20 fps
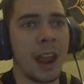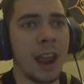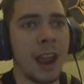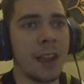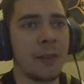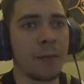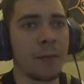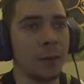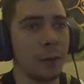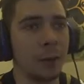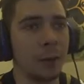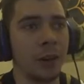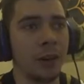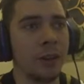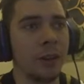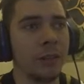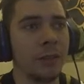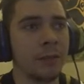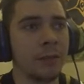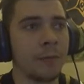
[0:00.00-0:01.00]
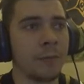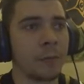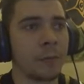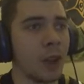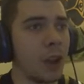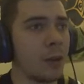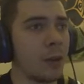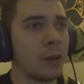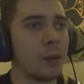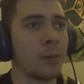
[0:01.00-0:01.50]
everyone.
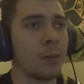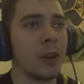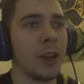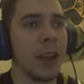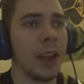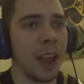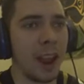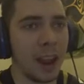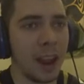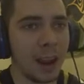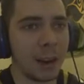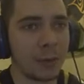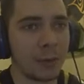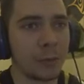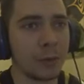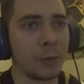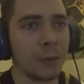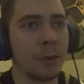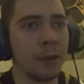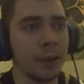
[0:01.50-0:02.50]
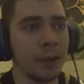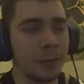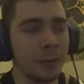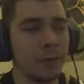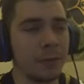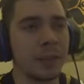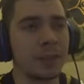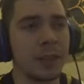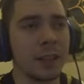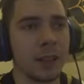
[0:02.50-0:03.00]
I'm gonna put everyone up
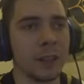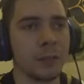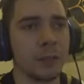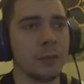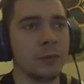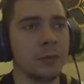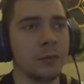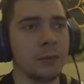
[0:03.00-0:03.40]
for sale.